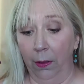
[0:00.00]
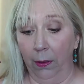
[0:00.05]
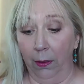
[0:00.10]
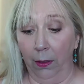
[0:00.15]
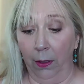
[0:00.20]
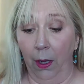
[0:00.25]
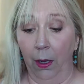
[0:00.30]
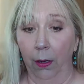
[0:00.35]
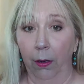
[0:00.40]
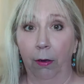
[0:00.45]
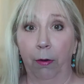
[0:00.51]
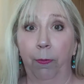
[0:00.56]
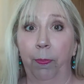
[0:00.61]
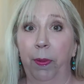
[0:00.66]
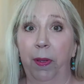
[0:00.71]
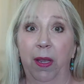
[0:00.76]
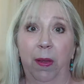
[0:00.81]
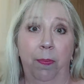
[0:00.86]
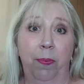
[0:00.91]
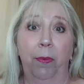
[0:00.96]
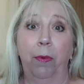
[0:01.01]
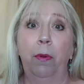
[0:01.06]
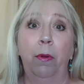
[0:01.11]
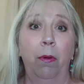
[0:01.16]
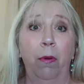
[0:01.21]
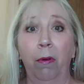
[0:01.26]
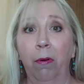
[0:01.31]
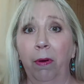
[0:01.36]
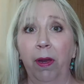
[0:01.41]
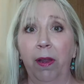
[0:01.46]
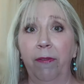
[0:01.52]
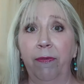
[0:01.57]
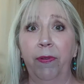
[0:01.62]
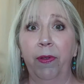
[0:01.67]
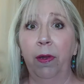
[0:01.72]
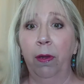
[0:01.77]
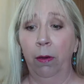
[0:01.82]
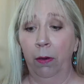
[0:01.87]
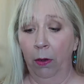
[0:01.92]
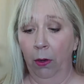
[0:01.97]
younger people, or
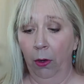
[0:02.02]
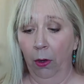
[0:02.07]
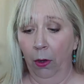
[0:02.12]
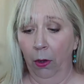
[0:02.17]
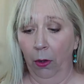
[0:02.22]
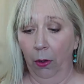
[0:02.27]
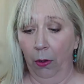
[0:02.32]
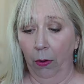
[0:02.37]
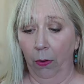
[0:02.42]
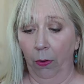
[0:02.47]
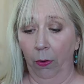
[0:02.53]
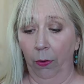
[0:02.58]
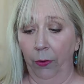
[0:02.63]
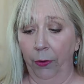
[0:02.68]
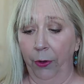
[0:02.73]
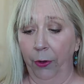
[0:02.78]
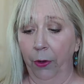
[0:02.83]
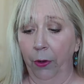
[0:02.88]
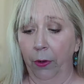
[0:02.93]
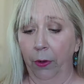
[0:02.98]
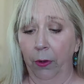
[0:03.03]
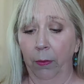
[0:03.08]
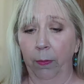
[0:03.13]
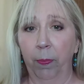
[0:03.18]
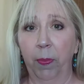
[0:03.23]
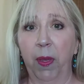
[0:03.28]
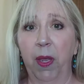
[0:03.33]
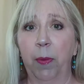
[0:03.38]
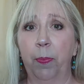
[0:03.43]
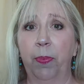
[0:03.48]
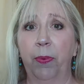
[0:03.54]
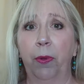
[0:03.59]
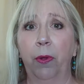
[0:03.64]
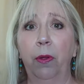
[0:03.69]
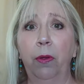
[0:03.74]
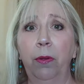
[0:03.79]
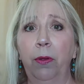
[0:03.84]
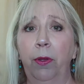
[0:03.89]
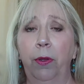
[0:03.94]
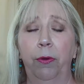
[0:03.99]
even older
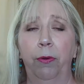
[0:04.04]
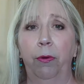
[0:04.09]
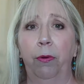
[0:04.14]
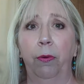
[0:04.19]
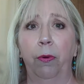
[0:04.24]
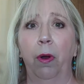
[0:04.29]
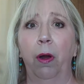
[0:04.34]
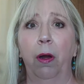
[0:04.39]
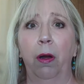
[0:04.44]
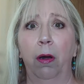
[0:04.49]
people who